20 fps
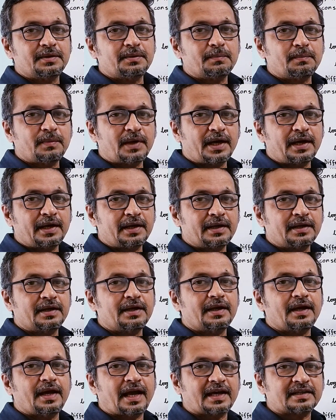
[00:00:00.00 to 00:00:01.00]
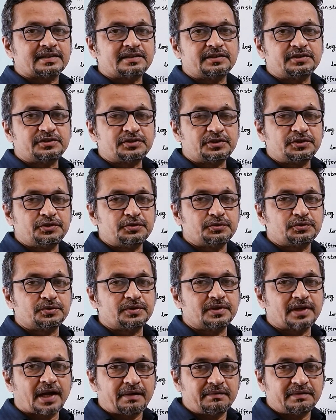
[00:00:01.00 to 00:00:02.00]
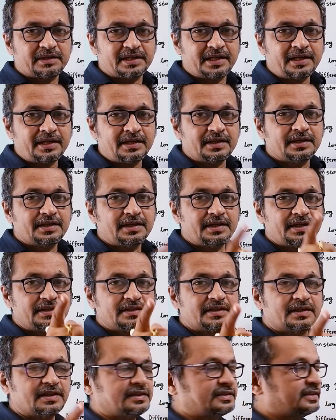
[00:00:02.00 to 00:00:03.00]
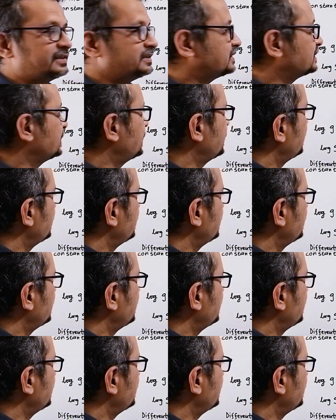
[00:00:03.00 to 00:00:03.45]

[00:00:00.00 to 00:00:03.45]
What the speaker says: my acceleration due to gravity increases.